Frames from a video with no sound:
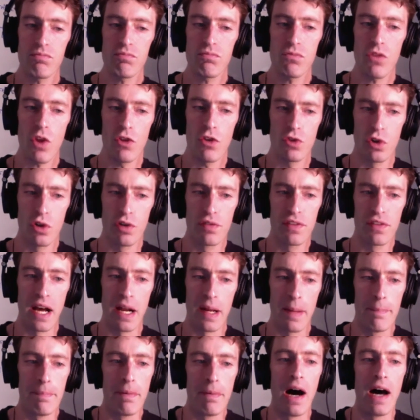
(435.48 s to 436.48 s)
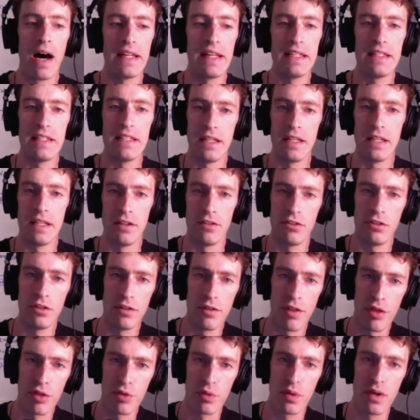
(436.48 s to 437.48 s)
sort of got embodied into
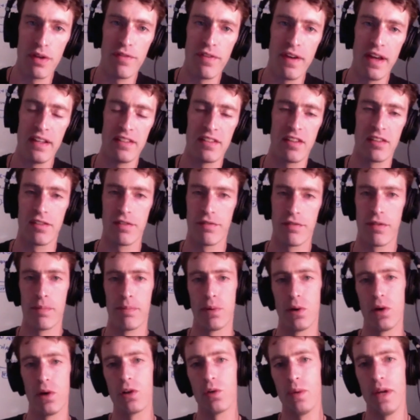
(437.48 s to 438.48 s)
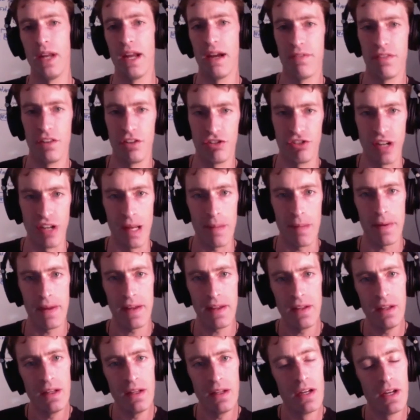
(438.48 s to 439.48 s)
the 3 phases of the book. We have the
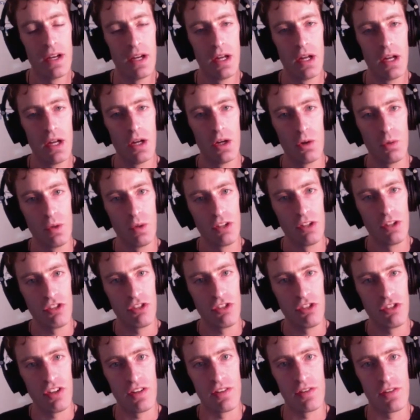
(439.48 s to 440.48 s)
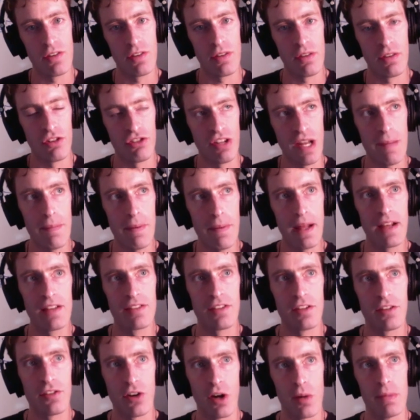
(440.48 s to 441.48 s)
shaping, which is the
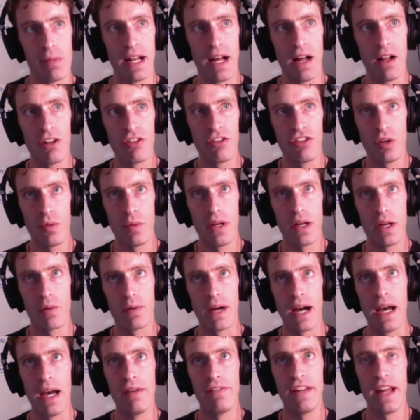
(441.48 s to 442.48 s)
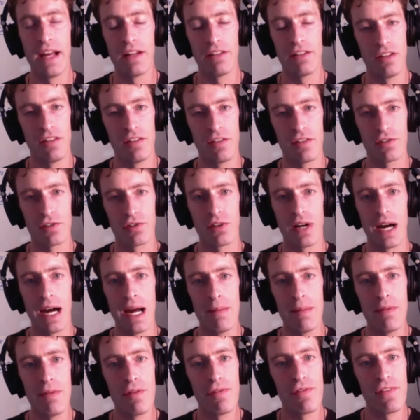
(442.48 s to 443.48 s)
terminology we arrived at to
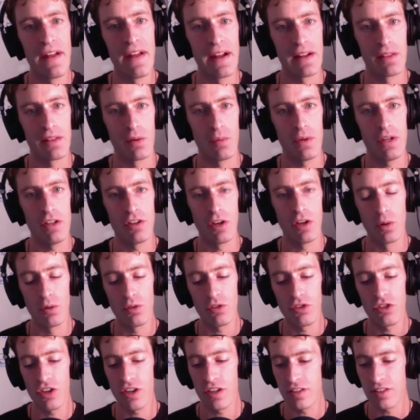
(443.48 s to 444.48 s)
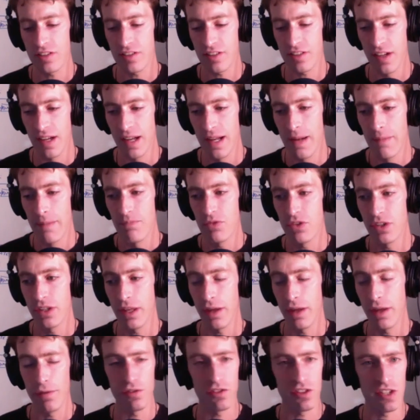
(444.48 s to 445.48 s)
describe the fact that we don't just
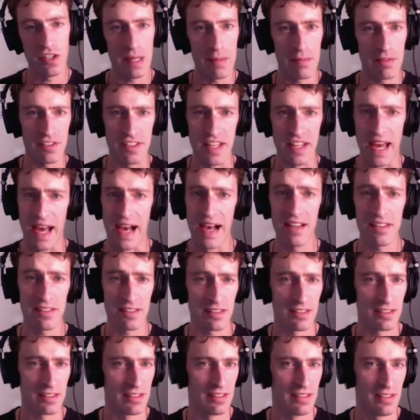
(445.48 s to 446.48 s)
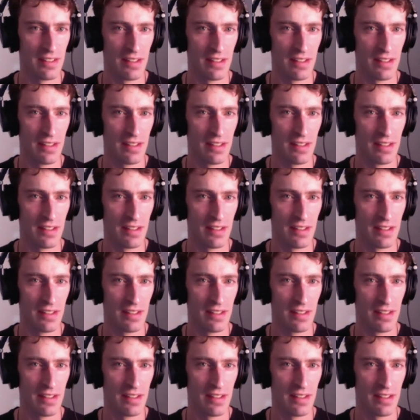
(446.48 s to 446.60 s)
give teams tasks